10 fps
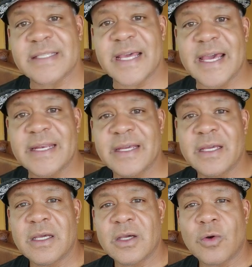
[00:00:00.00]
that
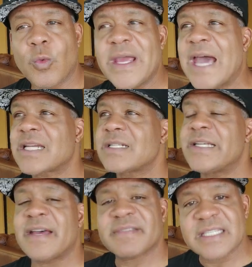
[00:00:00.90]
we
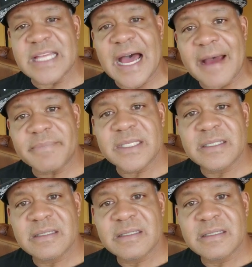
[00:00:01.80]
actually have stopped